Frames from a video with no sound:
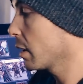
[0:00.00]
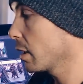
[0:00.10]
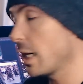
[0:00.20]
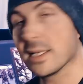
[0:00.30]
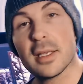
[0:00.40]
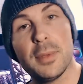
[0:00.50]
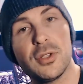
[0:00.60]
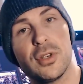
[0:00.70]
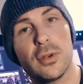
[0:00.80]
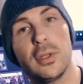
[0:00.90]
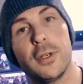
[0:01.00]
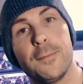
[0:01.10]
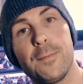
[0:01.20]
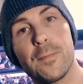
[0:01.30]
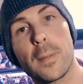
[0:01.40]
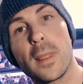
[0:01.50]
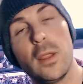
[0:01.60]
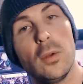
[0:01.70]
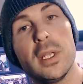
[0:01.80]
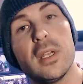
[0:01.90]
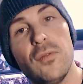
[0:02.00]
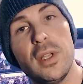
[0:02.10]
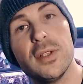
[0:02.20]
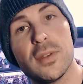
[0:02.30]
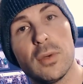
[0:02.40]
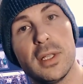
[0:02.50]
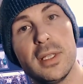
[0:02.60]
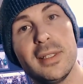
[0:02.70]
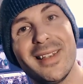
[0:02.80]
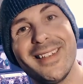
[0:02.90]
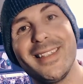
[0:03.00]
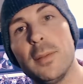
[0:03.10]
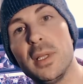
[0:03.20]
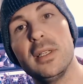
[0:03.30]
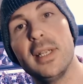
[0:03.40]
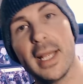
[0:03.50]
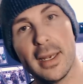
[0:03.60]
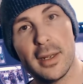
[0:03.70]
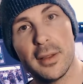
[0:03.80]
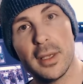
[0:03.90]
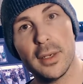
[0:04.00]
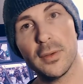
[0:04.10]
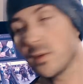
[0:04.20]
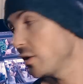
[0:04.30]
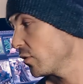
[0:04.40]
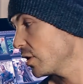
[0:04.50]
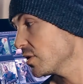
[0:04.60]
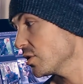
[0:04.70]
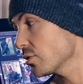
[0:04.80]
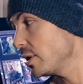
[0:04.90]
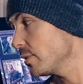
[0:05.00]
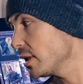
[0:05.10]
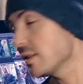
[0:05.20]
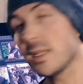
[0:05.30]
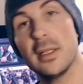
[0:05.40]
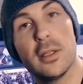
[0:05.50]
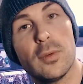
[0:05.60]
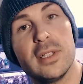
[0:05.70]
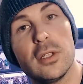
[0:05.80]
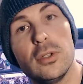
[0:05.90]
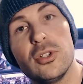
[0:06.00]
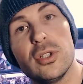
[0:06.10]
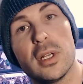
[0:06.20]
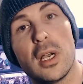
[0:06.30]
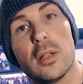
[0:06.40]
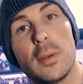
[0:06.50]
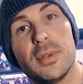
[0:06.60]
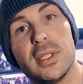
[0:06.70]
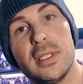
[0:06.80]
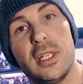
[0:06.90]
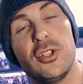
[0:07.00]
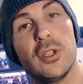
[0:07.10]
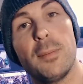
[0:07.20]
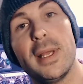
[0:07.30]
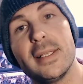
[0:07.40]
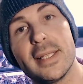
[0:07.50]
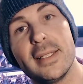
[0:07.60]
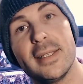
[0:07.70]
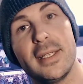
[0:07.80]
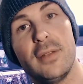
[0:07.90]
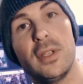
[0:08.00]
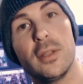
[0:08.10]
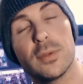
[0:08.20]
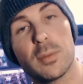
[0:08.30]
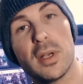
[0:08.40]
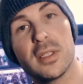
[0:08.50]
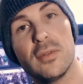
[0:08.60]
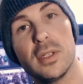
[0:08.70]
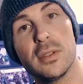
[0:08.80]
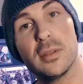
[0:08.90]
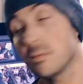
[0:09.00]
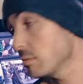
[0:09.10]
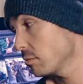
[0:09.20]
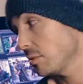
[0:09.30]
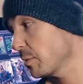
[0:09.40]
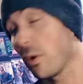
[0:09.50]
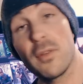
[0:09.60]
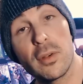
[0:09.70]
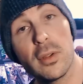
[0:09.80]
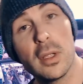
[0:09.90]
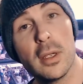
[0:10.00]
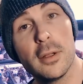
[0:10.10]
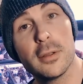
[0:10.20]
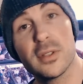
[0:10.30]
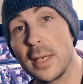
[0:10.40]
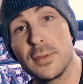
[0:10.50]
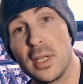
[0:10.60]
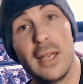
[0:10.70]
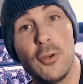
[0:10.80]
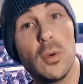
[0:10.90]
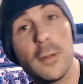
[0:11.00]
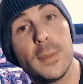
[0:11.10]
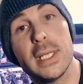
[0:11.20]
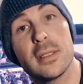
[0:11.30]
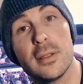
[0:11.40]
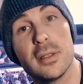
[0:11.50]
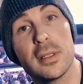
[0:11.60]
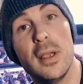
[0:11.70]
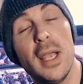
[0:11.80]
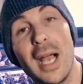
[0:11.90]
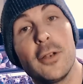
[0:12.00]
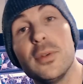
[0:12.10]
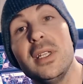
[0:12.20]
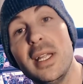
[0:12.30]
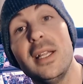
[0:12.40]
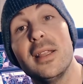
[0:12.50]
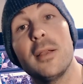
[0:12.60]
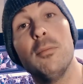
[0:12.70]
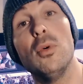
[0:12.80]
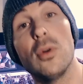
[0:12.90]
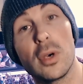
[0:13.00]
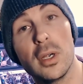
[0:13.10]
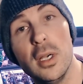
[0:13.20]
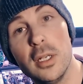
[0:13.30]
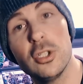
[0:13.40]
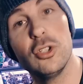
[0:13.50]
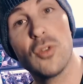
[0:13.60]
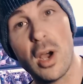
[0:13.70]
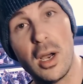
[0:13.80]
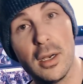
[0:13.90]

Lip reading: As I mentioned earlier, the only convenience of one of these is the ability to get out of the house. As far as the screen real estate, the resolution, the color representation, the pen sensitivity, the responsiveness, it's perfect. I have no complaints on this. I don't need anything more to draw.